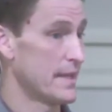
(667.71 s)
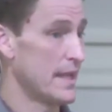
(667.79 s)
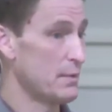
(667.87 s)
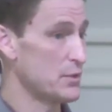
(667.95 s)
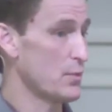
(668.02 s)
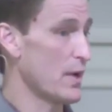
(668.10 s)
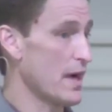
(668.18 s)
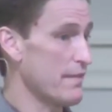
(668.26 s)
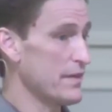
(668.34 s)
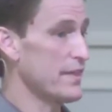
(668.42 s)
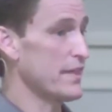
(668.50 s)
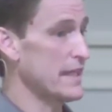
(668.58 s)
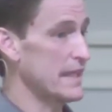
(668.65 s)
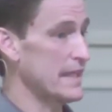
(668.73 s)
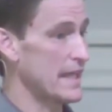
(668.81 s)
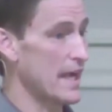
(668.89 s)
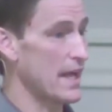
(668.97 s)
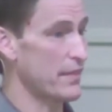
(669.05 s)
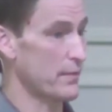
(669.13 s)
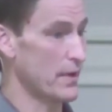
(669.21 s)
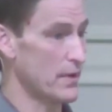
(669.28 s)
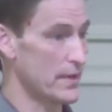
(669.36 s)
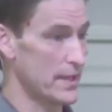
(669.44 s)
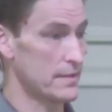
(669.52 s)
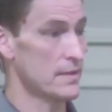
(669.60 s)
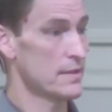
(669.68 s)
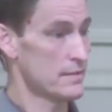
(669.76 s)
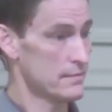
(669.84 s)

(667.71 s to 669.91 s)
It was where everything got thrown, and